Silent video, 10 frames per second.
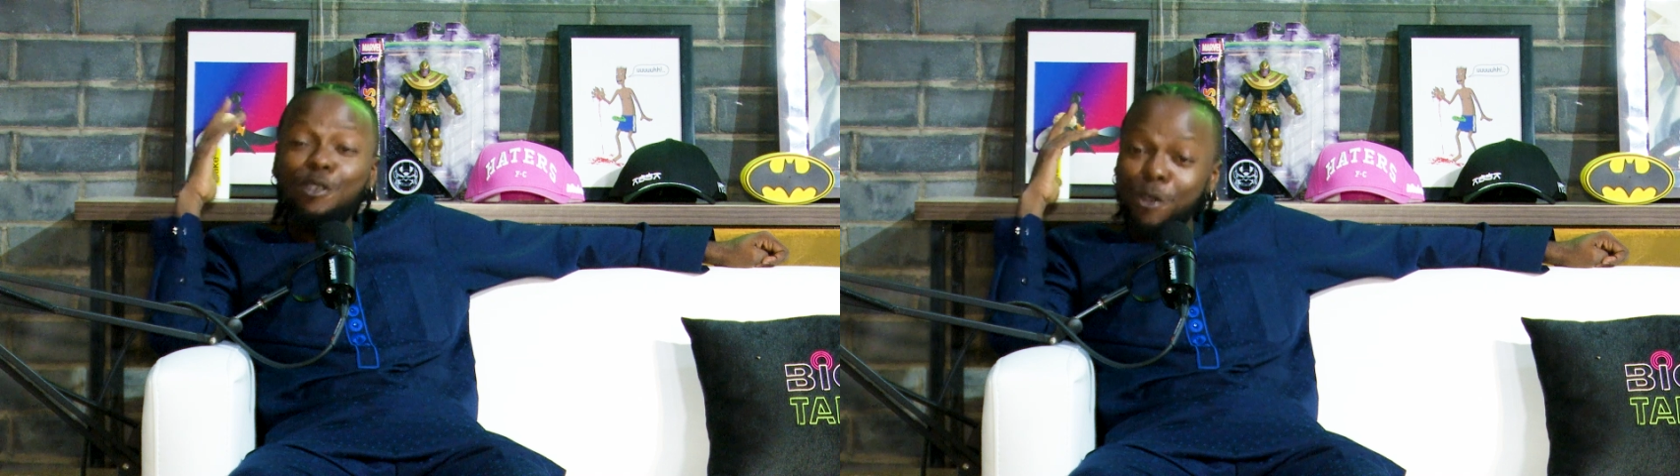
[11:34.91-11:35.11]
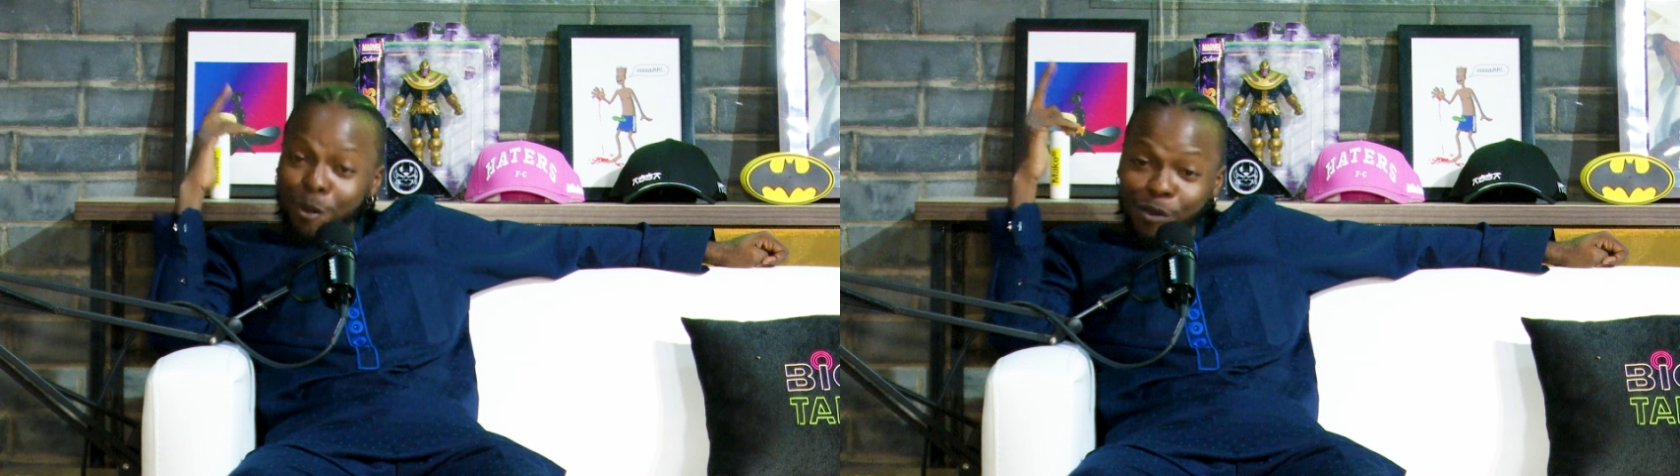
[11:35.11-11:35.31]

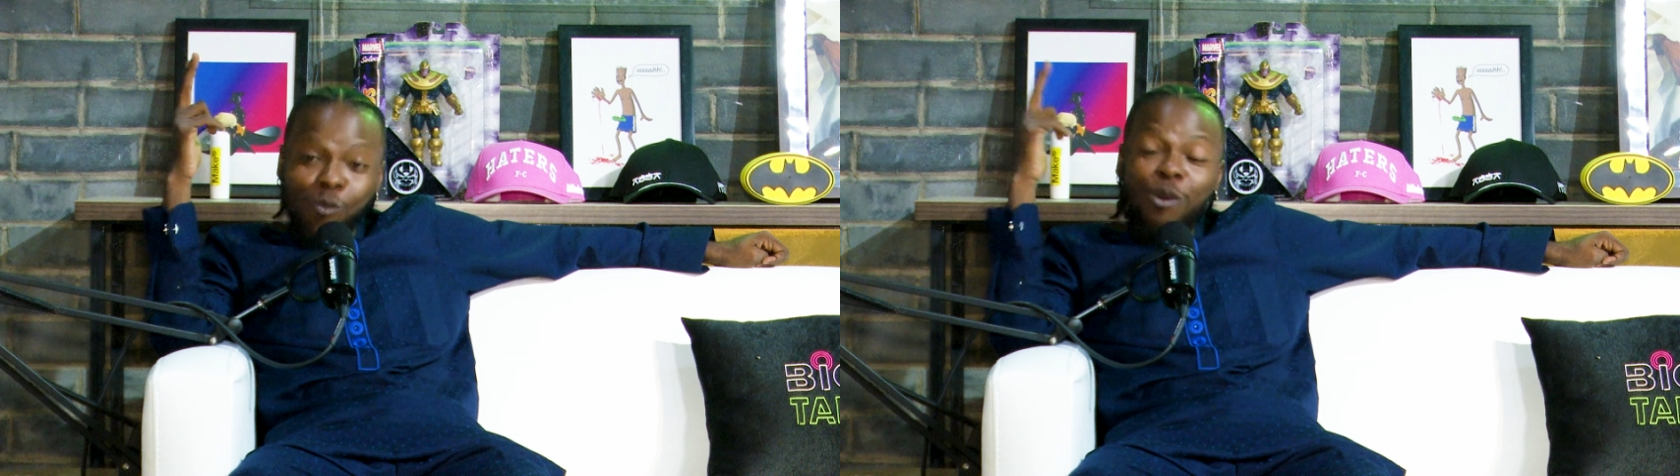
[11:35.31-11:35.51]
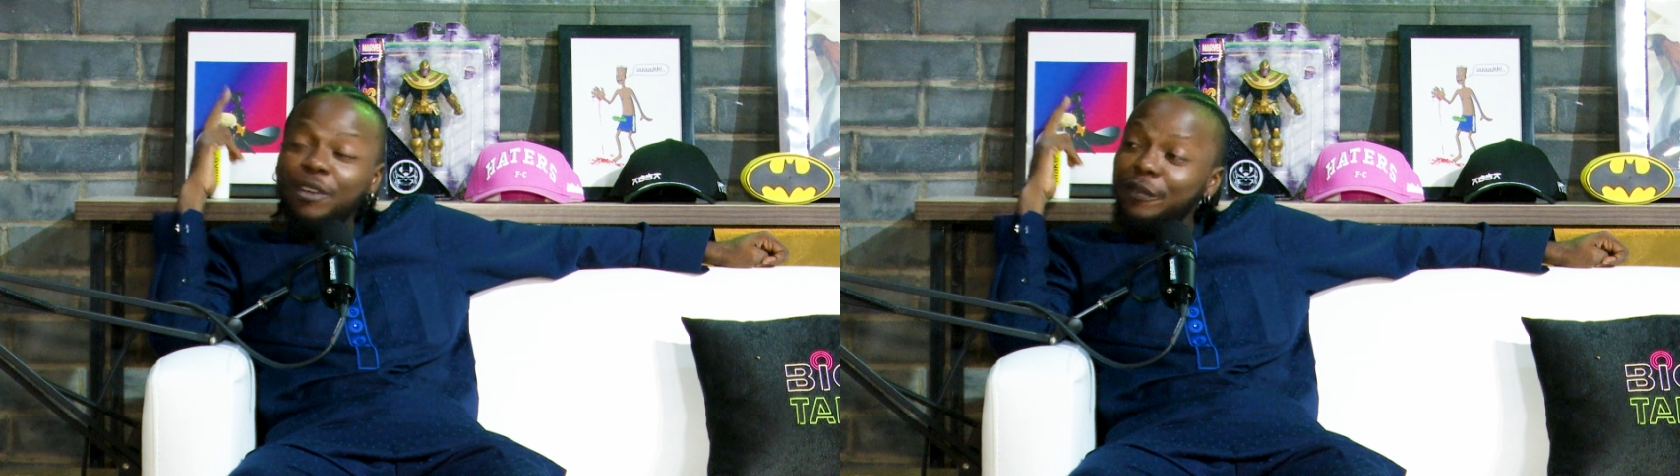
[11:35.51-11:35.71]
number
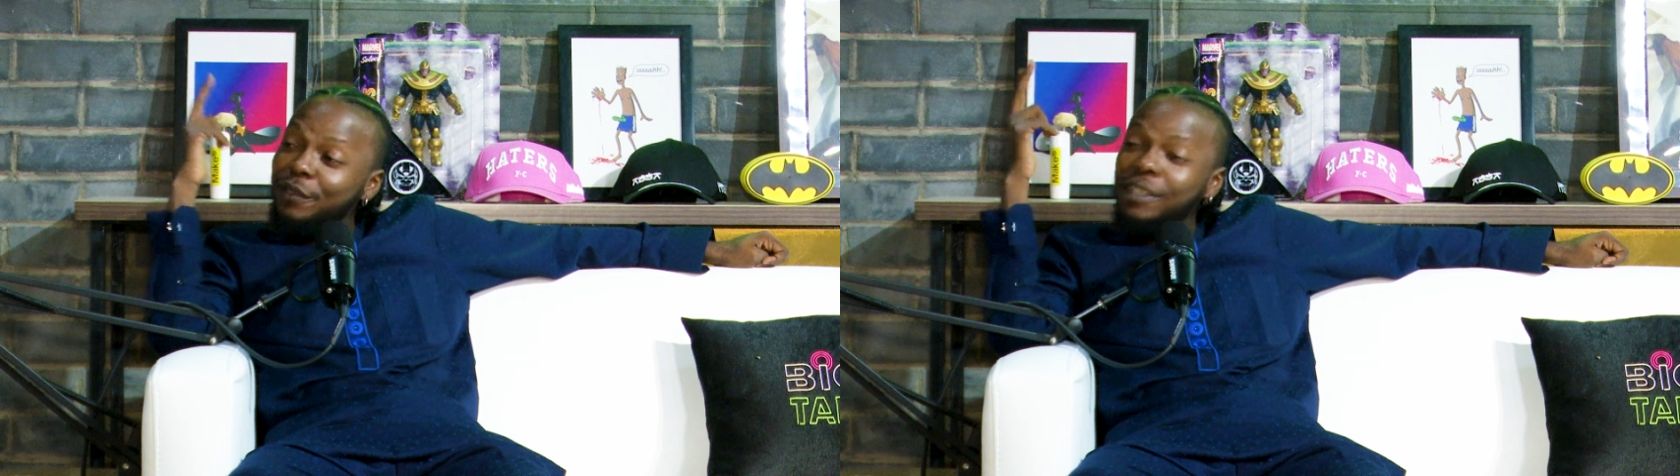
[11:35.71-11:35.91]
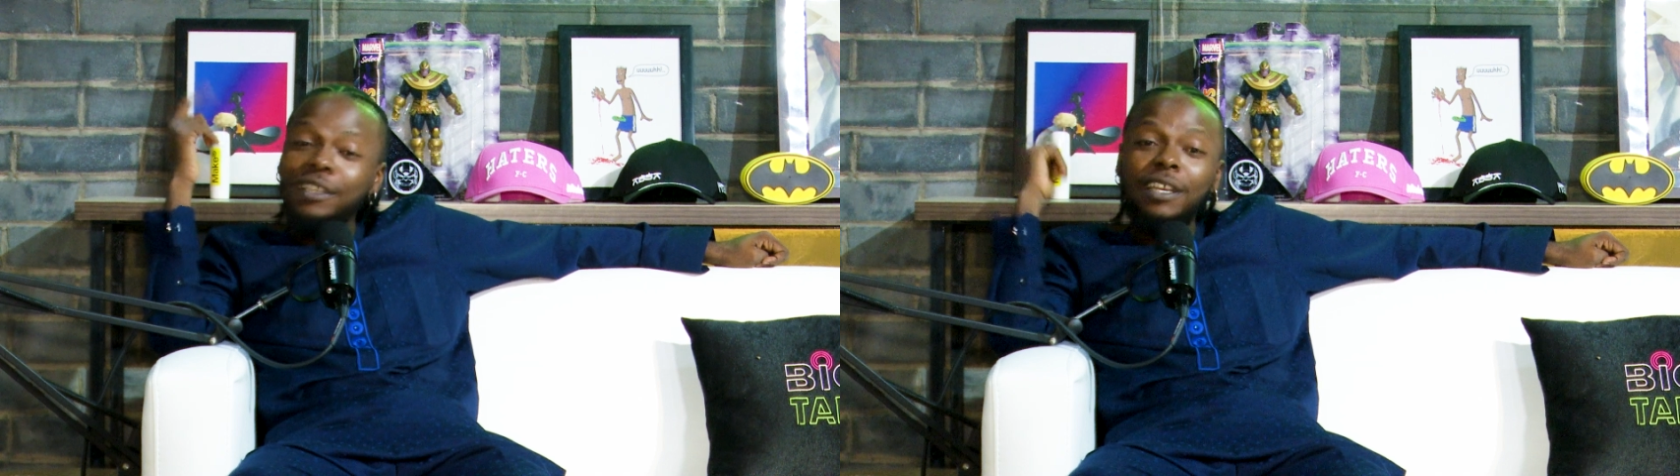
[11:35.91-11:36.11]
one
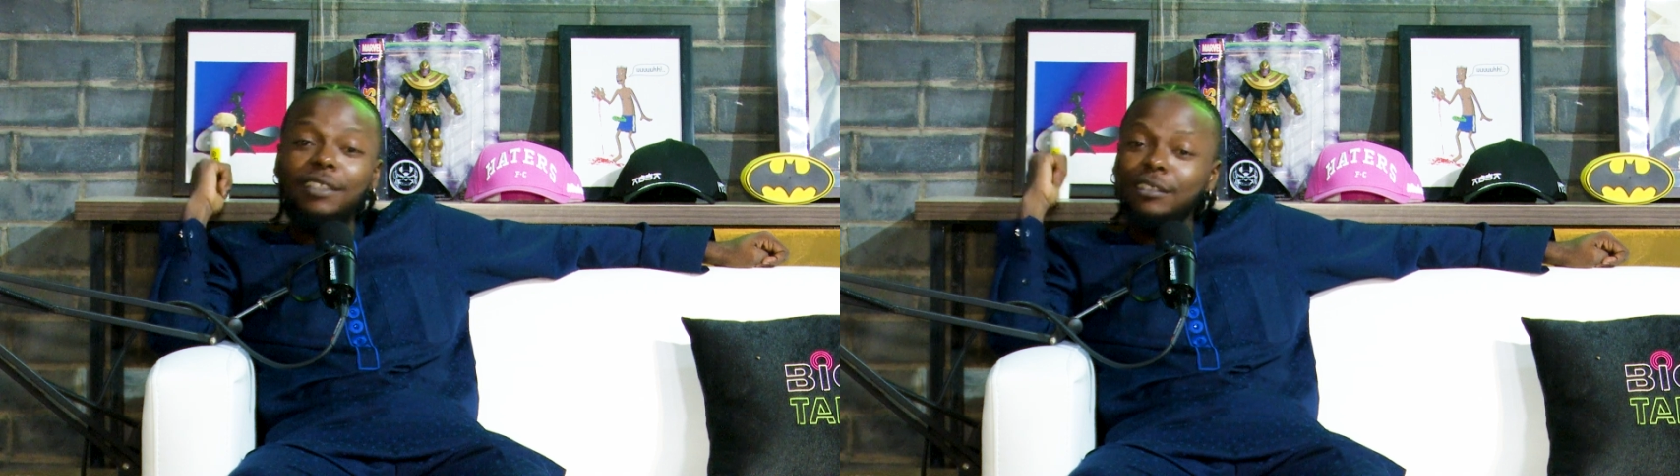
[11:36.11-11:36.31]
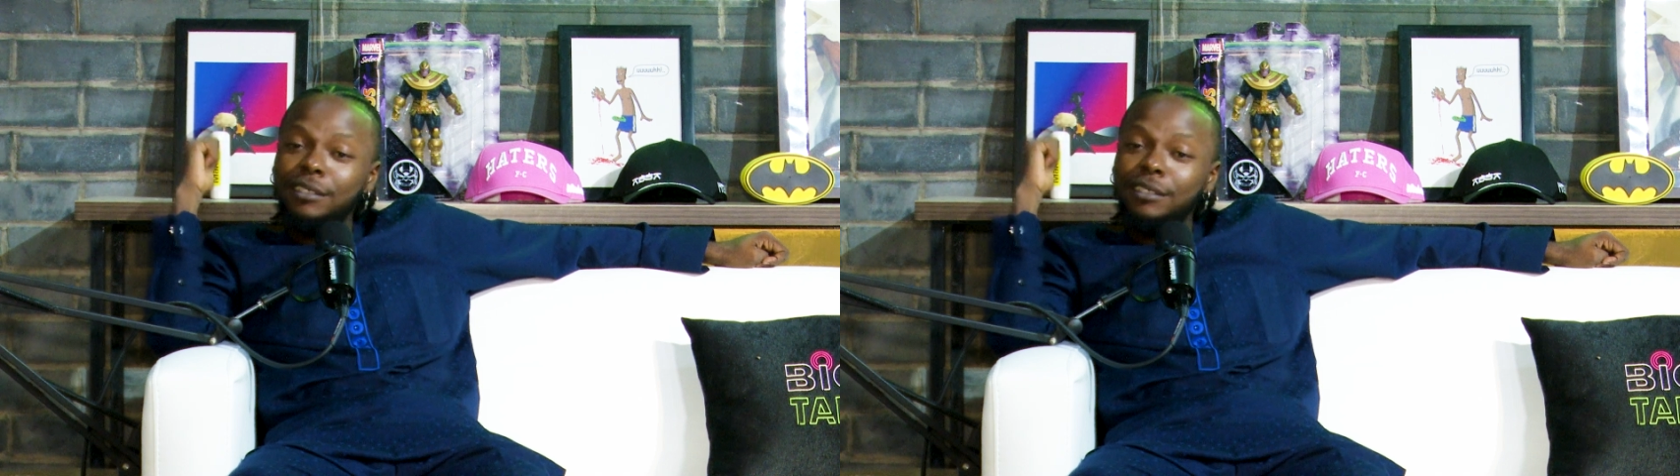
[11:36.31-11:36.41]
affiliate.